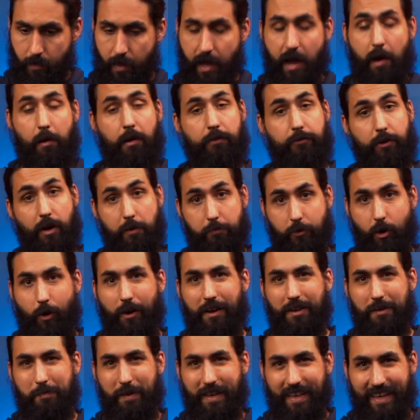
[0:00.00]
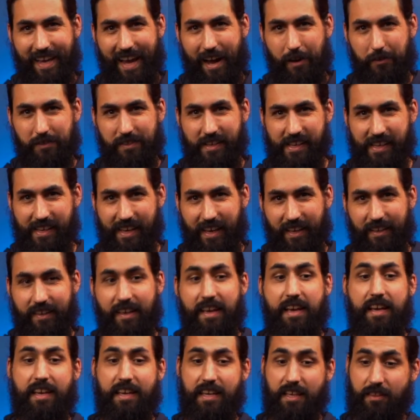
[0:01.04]
However, I'm going to be counting it
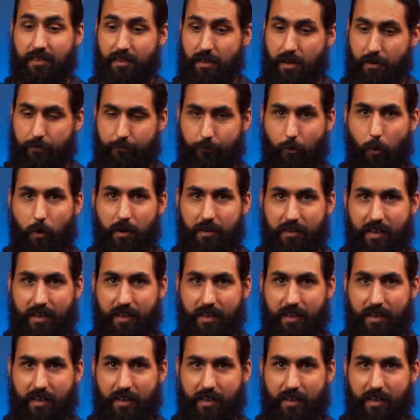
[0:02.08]
in the 4